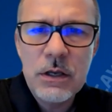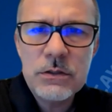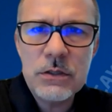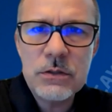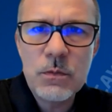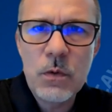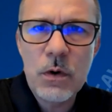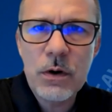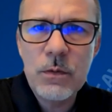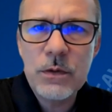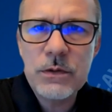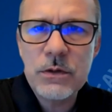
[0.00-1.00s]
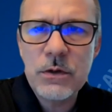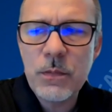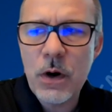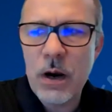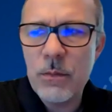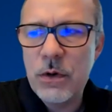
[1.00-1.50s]
She's worked with the
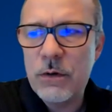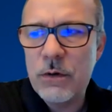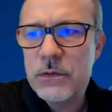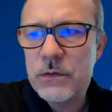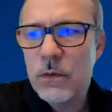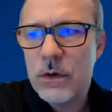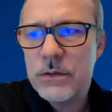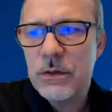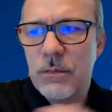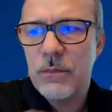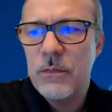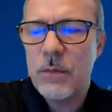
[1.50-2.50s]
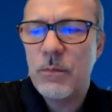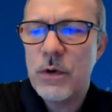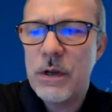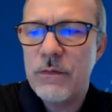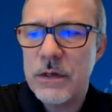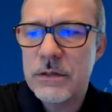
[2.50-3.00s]
Department of Tourism
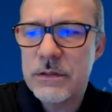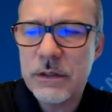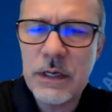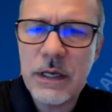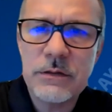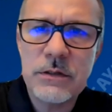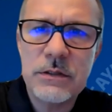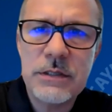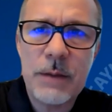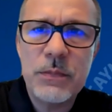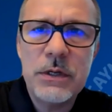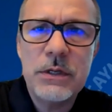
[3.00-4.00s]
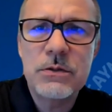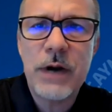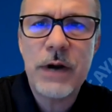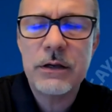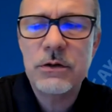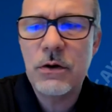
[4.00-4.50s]
previously as a deputy
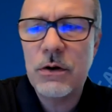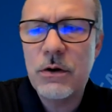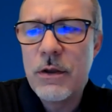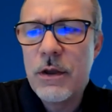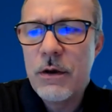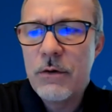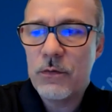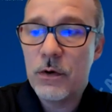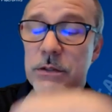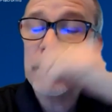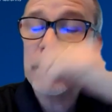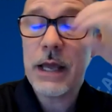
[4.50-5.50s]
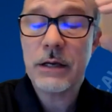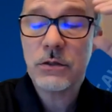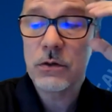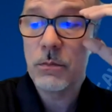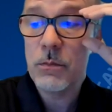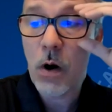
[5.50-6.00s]
director for
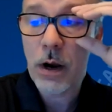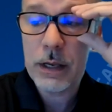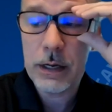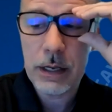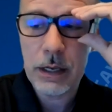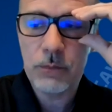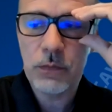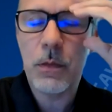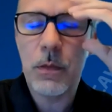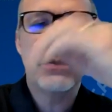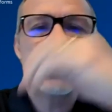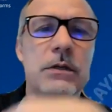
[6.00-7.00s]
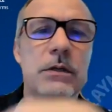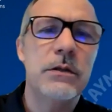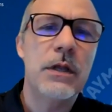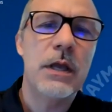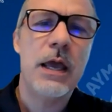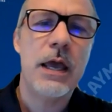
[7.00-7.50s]
international marketing and
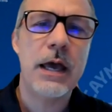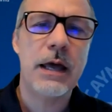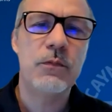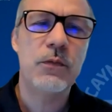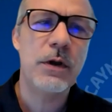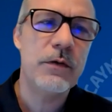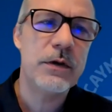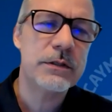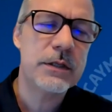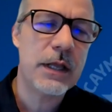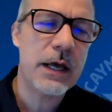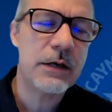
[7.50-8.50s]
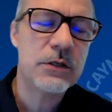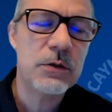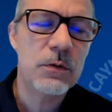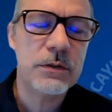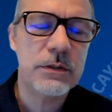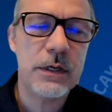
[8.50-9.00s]
promotion. And previous to that,
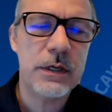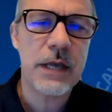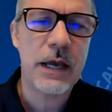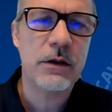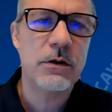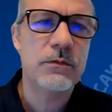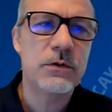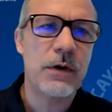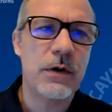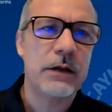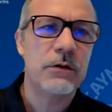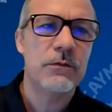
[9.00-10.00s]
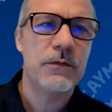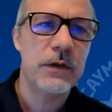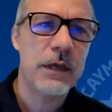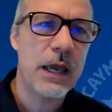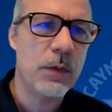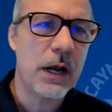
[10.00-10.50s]
she was the executive director for the
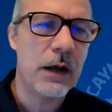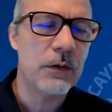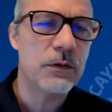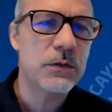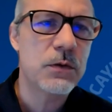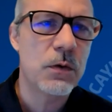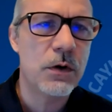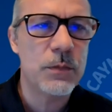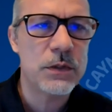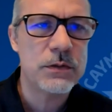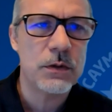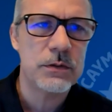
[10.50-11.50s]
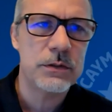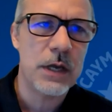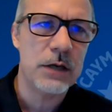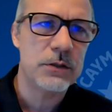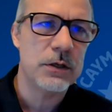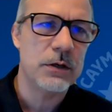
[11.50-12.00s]
Cayman Islands Tourism
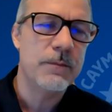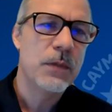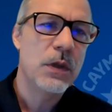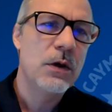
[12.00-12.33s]
Association.